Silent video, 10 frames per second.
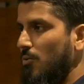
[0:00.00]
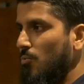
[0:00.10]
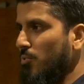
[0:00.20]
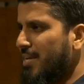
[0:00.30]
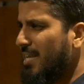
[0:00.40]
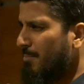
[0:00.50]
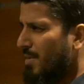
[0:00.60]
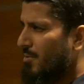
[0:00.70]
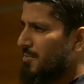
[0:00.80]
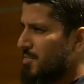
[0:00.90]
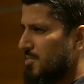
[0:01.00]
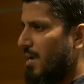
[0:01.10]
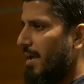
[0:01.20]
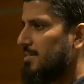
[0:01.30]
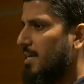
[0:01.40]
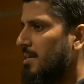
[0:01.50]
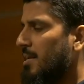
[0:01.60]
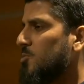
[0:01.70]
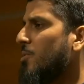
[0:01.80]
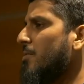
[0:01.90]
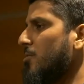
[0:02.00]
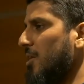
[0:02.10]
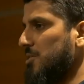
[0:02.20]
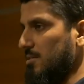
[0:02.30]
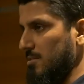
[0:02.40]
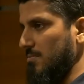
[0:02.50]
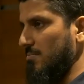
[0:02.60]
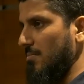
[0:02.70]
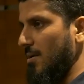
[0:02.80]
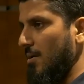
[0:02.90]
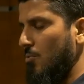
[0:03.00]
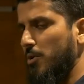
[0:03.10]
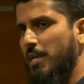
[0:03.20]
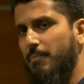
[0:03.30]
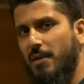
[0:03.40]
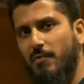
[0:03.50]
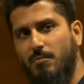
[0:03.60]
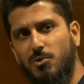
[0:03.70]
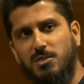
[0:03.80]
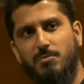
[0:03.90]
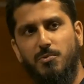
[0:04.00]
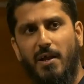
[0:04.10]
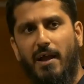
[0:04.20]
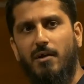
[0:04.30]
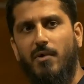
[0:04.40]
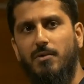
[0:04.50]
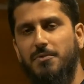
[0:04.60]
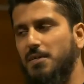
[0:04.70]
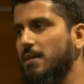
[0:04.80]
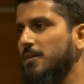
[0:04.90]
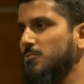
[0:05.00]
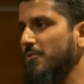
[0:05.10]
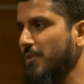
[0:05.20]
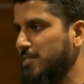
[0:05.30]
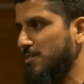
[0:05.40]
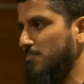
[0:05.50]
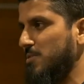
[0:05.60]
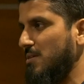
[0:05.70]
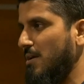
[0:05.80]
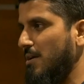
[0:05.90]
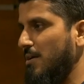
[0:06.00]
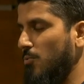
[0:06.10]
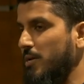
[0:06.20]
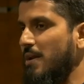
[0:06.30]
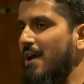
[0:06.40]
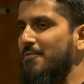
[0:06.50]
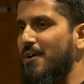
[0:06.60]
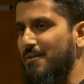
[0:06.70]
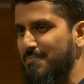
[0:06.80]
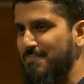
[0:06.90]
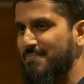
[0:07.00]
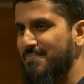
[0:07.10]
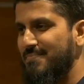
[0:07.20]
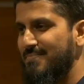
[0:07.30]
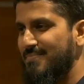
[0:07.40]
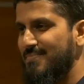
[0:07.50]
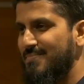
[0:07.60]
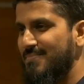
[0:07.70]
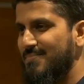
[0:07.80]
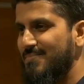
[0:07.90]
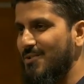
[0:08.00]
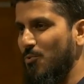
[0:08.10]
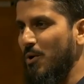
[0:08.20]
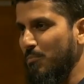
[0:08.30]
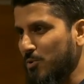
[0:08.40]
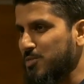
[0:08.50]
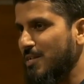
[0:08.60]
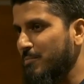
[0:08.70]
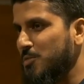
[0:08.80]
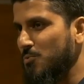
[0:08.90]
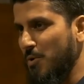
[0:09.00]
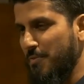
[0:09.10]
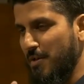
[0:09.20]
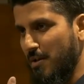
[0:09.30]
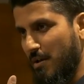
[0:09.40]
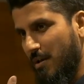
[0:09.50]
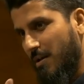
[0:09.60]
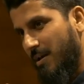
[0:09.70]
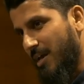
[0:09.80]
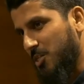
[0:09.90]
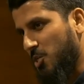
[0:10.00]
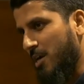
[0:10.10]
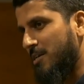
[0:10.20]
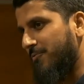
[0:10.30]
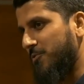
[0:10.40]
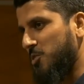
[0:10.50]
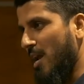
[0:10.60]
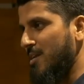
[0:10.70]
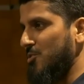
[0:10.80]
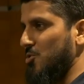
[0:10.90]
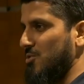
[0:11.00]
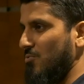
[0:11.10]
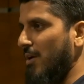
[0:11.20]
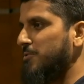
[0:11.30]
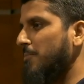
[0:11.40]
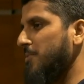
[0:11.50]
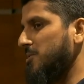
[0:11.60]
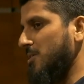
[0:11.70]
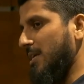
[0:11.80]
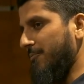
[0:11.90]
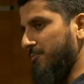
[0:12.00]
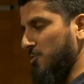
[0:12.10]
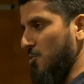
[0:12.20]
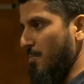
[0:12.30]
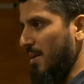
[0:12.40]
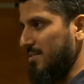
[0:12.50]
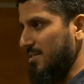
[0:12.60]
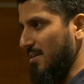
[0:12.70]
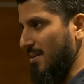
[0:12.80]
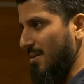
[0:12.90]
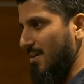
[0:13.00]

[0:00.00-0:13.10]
We keep hearing the society telling us we're aggressors. We keep hearing Muslims we hang around with telling us we're victims. We're neither. You know, we're Muslims with an agenda for change. We have something to give to humanity.